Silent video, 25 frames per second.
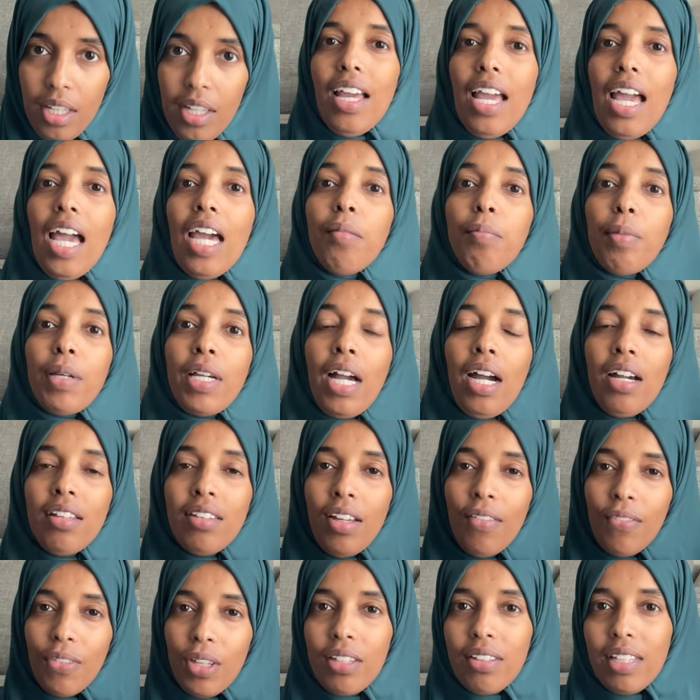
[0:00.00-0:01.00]
And because
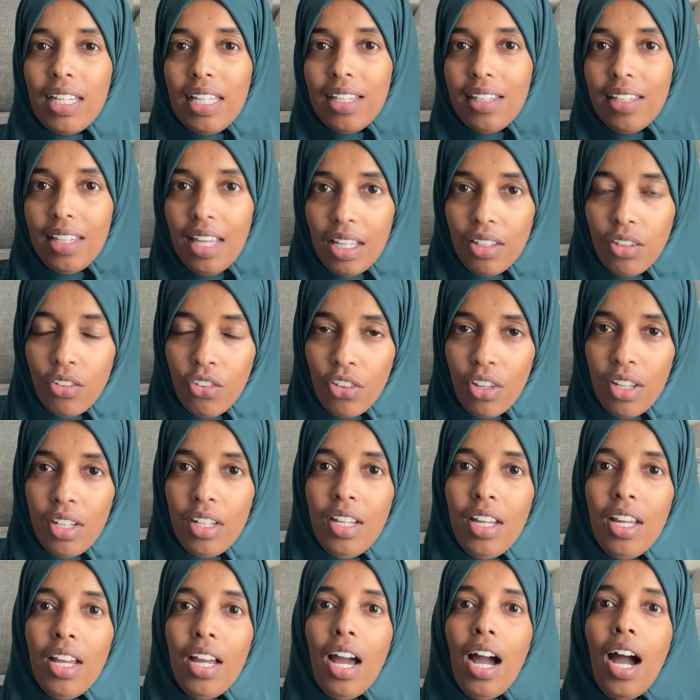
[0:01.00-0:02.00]
of this intention,
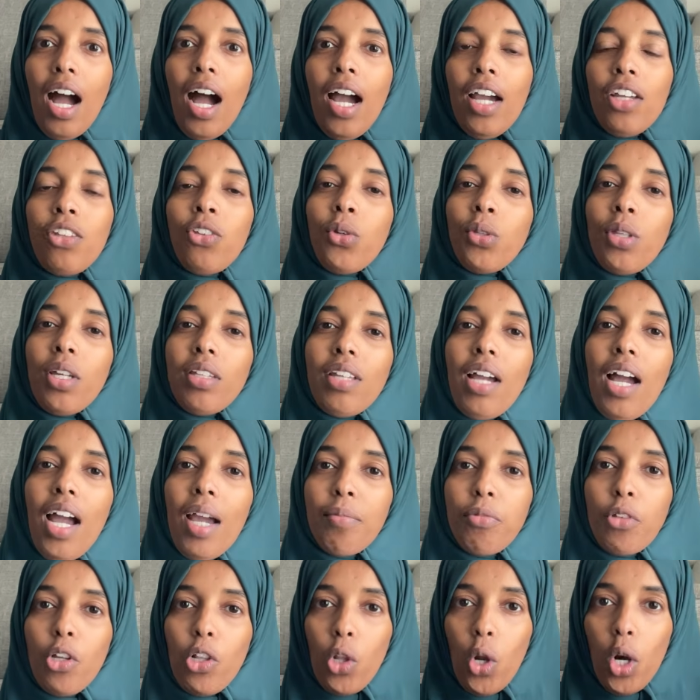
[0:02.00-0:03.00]
I took the time
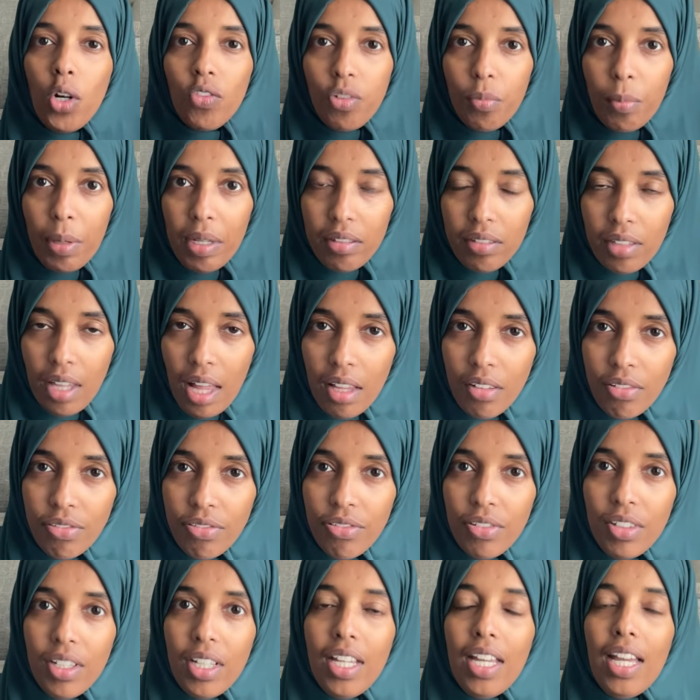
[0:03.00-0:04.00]
to learn for myself
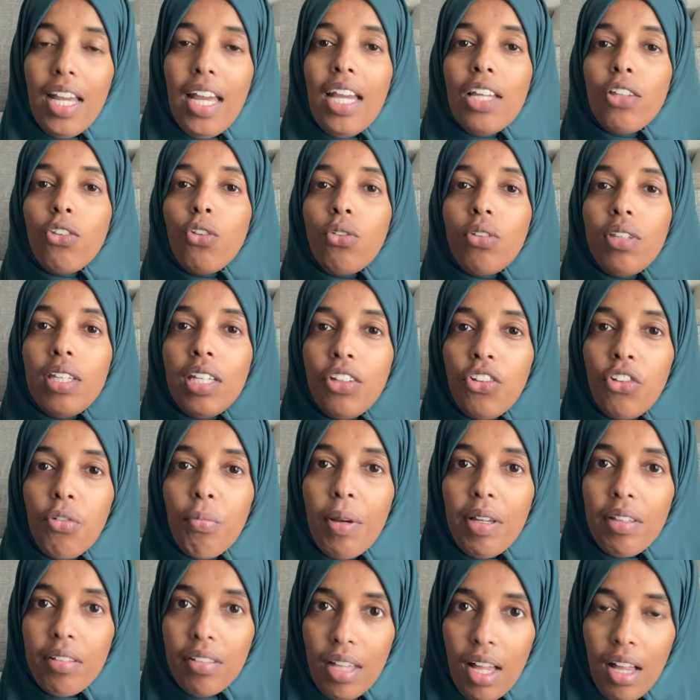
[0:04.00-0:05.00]
and to teach
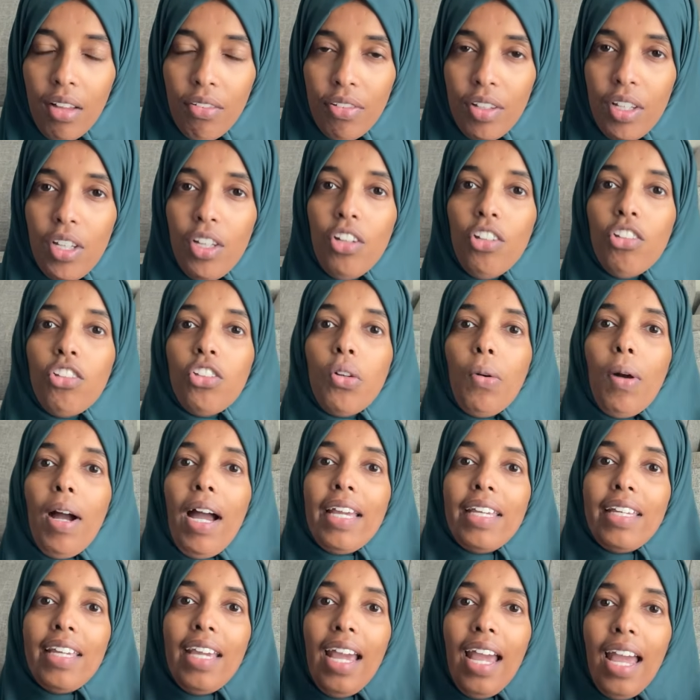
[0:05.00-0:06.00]
myself so I
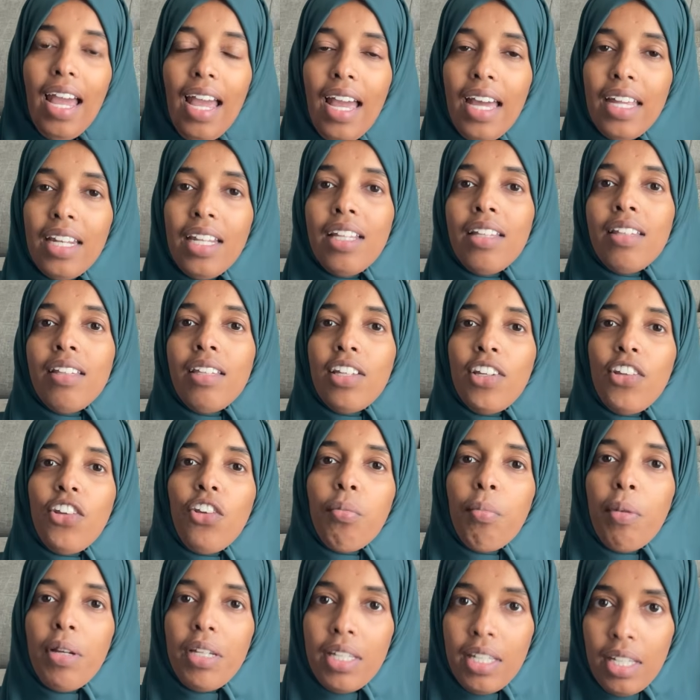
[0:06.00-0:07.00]
can teach
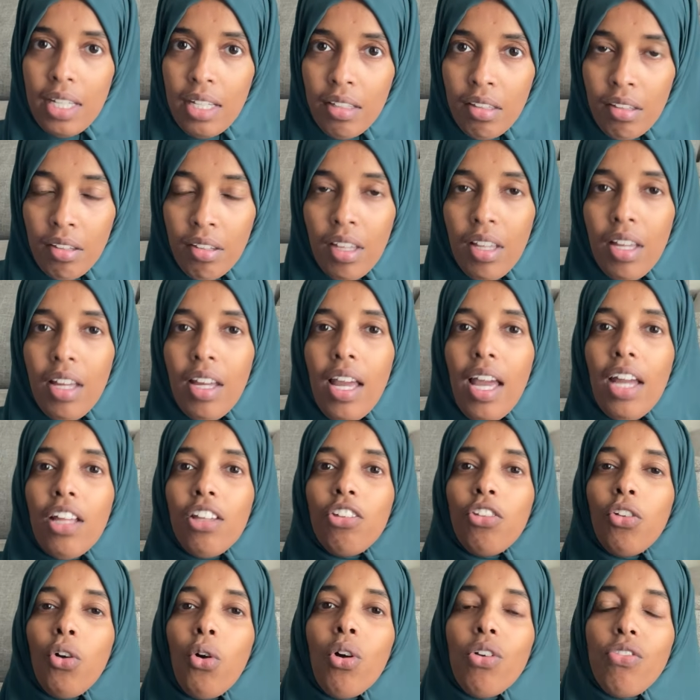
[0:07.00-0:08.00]
my kids. And
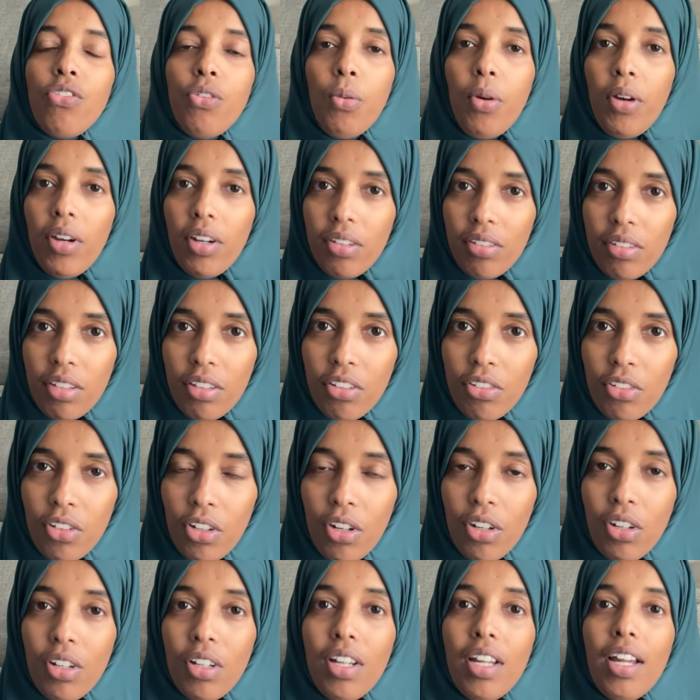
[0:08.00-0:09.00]
so if you are a
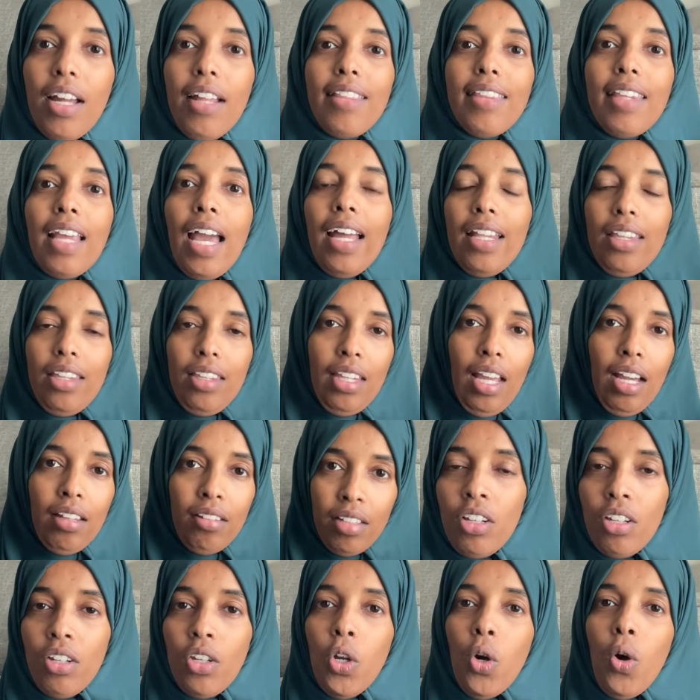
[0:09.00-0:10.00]
sister that
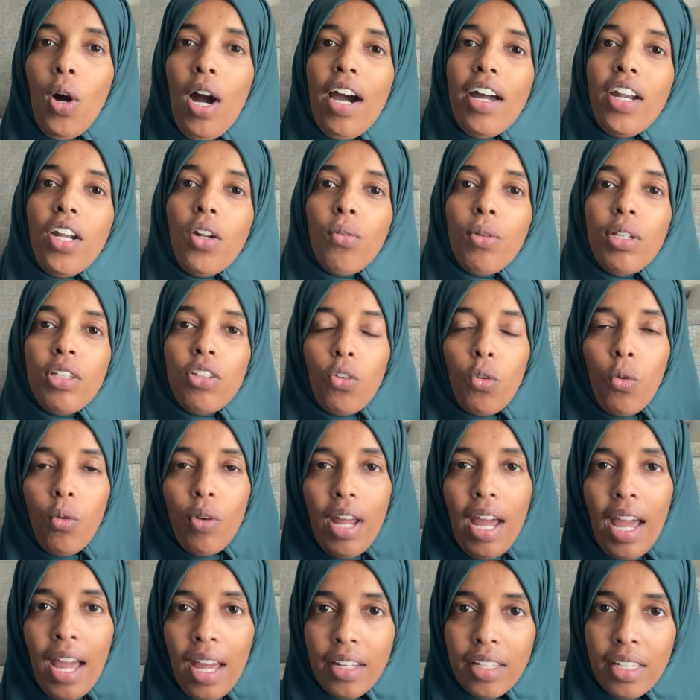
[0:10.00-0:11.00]
doesn't know how to read the
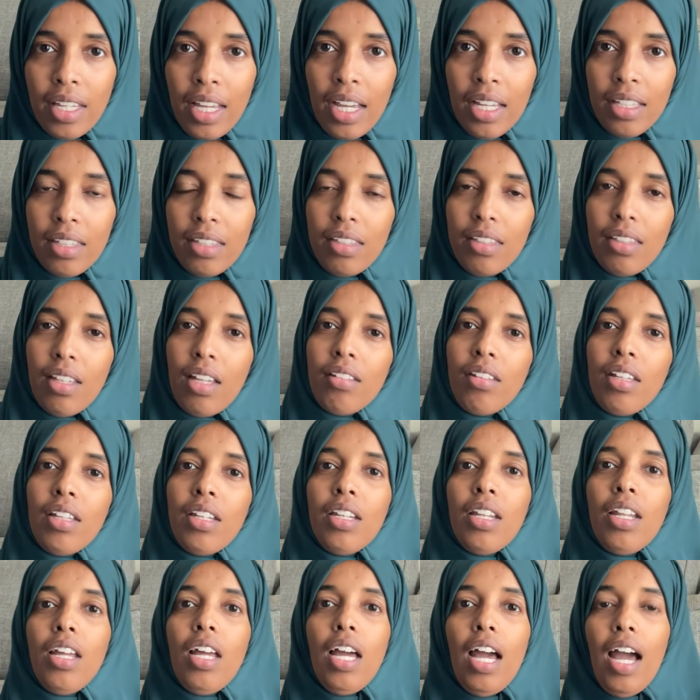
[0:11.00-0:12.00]
Quran yet,
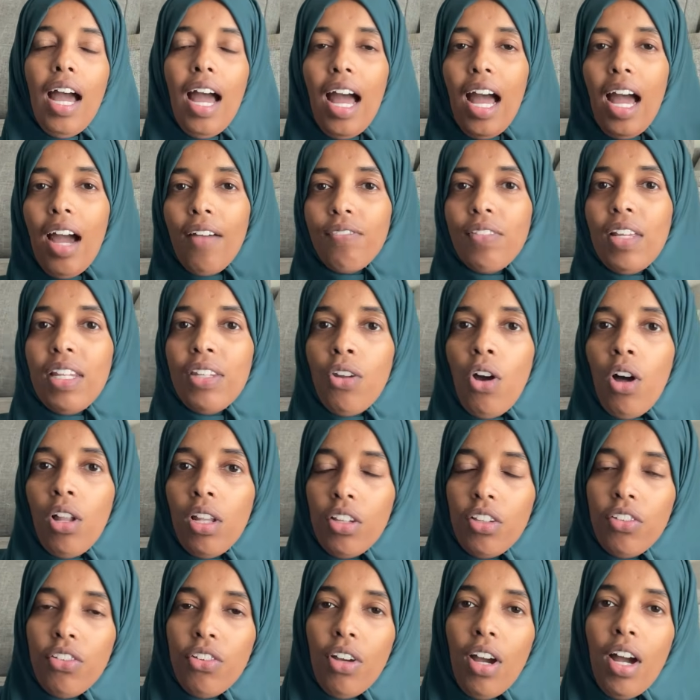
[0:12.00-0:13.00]
doesn't have the
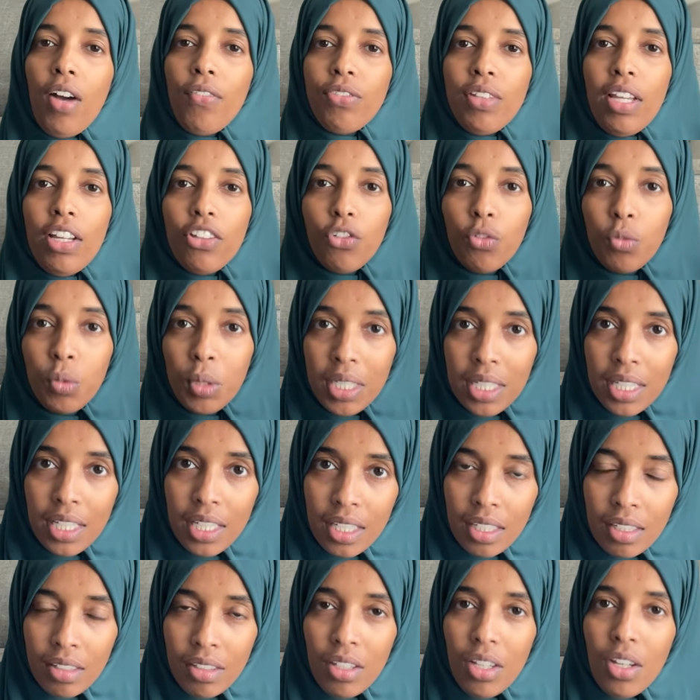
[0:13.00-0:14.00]
knowledge of tajweed,